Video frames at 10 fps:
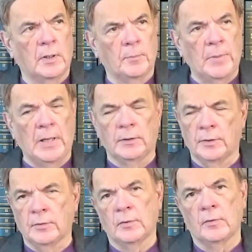
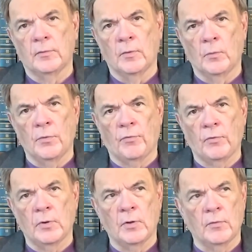palette that we
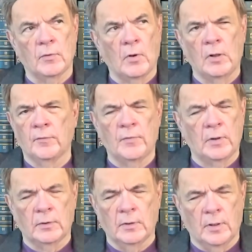see. That all of
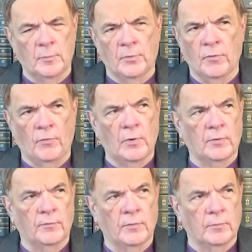that God brings out
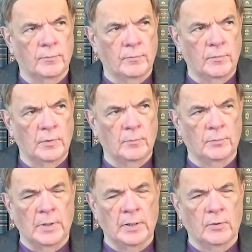of the
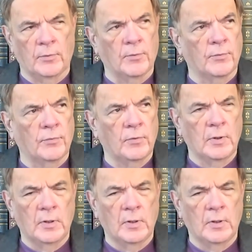black earth.